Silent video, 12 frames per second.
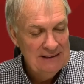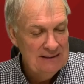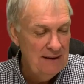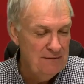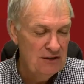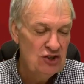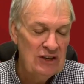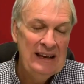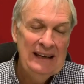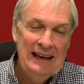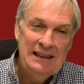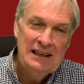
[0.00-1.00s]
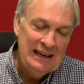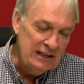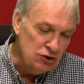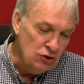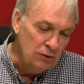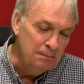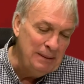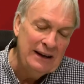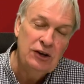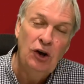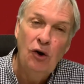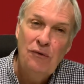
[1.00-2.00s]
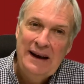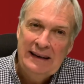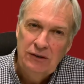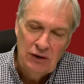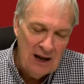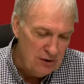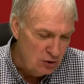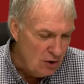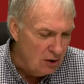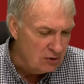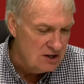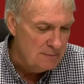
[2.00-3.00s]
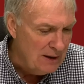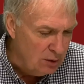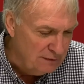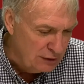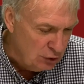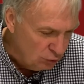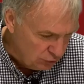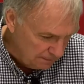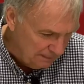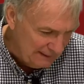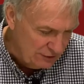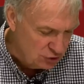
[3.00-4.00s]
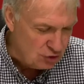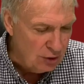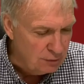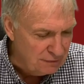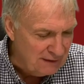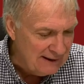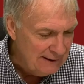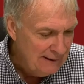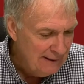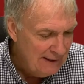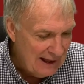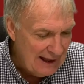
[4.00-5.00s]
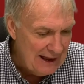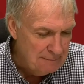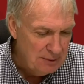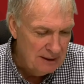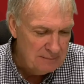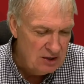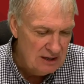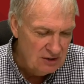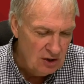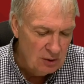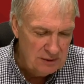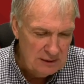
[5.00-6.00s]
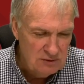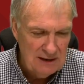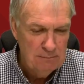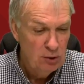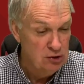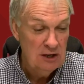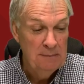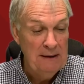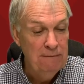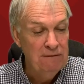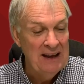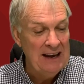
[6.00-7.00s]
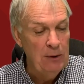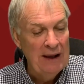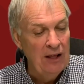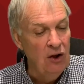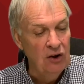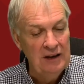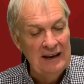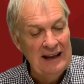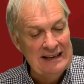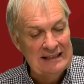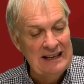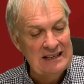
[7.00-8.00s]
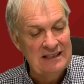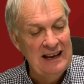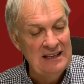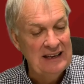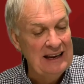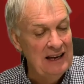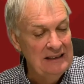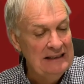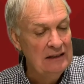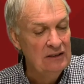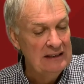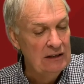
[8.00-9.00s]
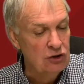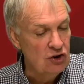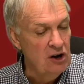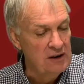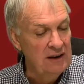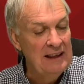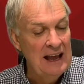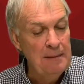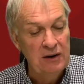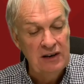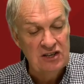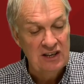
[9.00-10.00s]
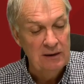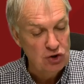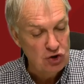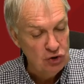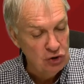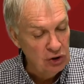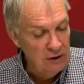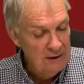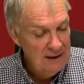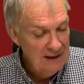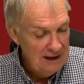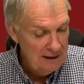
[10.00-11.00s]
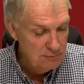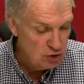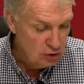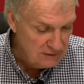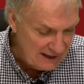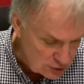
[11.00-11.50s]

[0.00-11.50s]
devastated that he's come back already and knocked them out of a European trophy. But you know, they must have been very well organised last night to get a 0-0 draw at the Emirates. And I'm sure